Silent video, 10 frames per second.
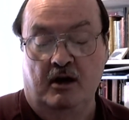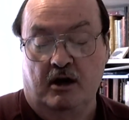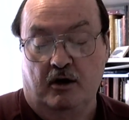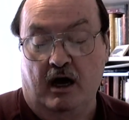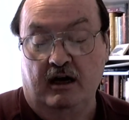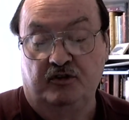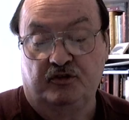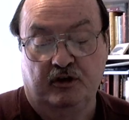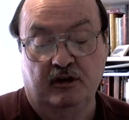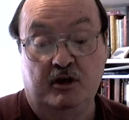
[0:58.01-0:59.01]
her eyes
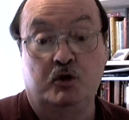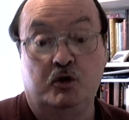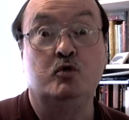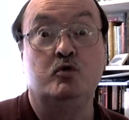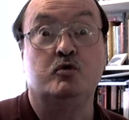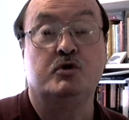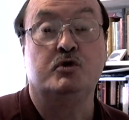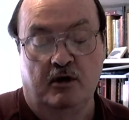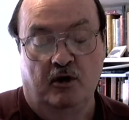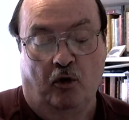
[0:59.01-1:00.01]
suddenly huge
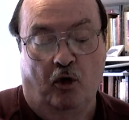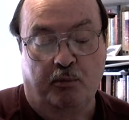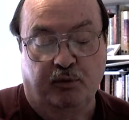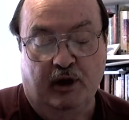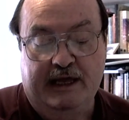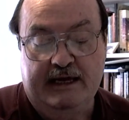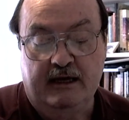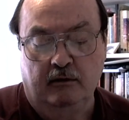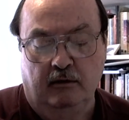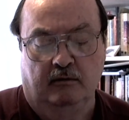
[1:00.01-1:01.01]
or
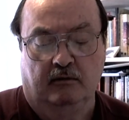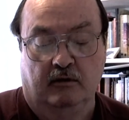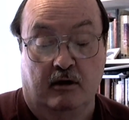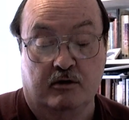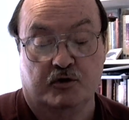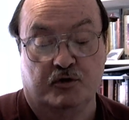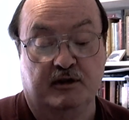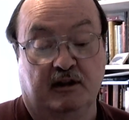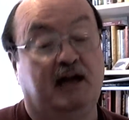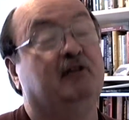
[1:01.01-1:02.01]
playing larger than
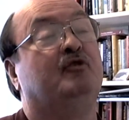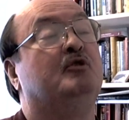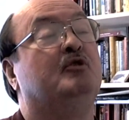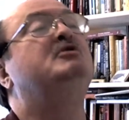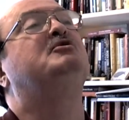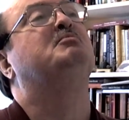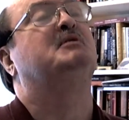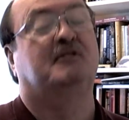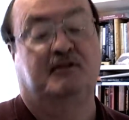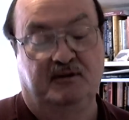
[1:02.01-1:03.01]
life
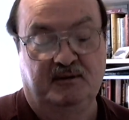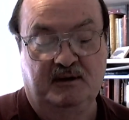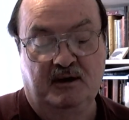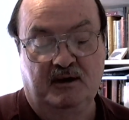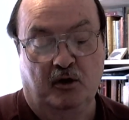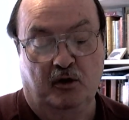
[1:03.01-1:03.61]
amusement, her